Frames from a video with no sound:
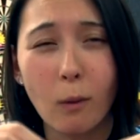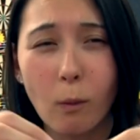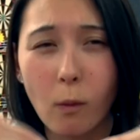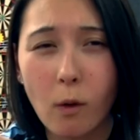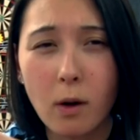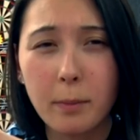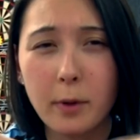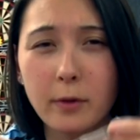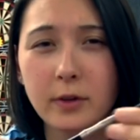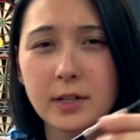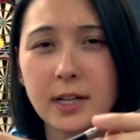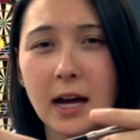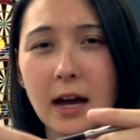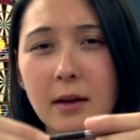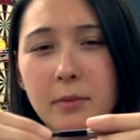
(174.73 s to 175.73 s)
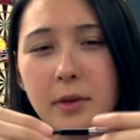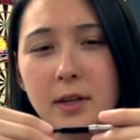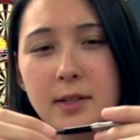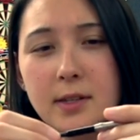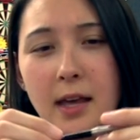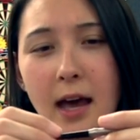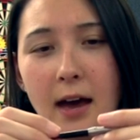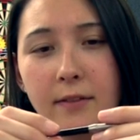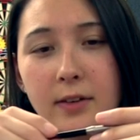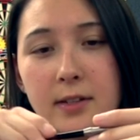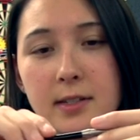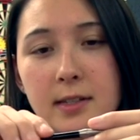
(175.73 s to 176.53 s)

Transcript: or warp over time because they have a